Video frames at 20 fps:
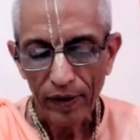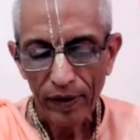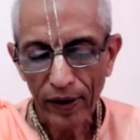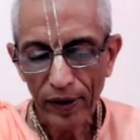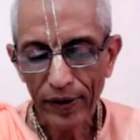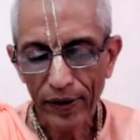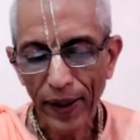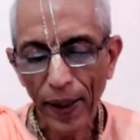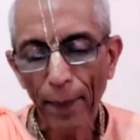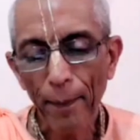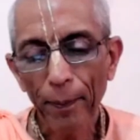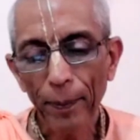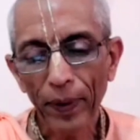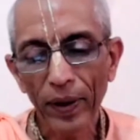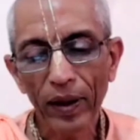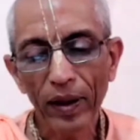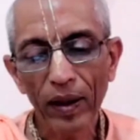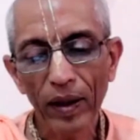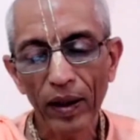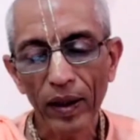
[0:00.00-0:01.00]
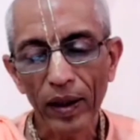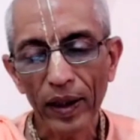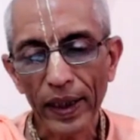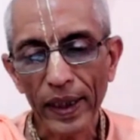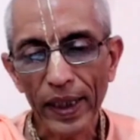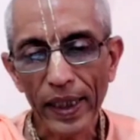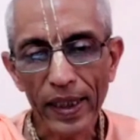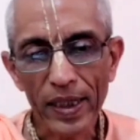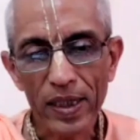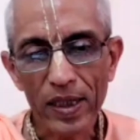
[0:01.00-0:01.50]
the temple
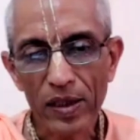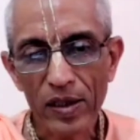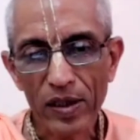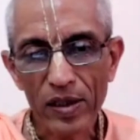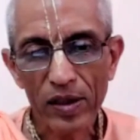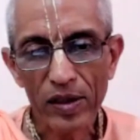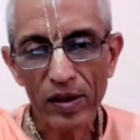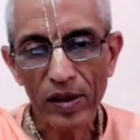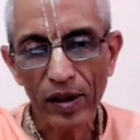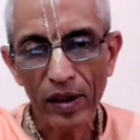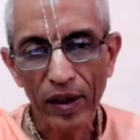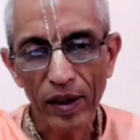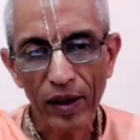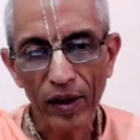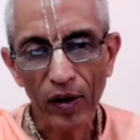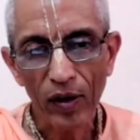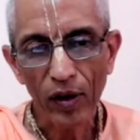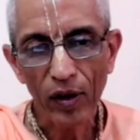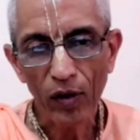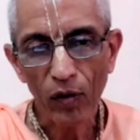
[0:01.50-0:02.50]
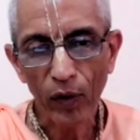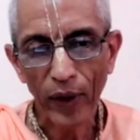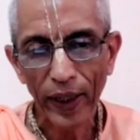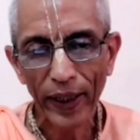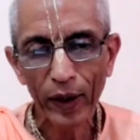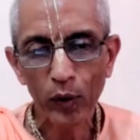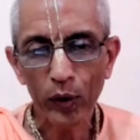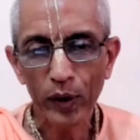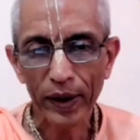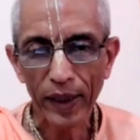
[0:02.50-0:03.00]
is
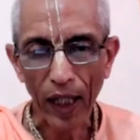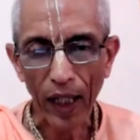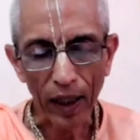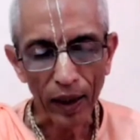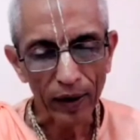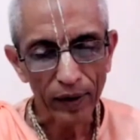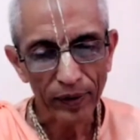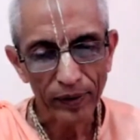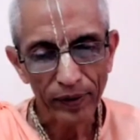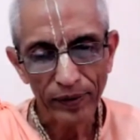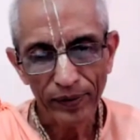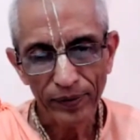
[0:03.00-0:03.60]
Vaikuntha.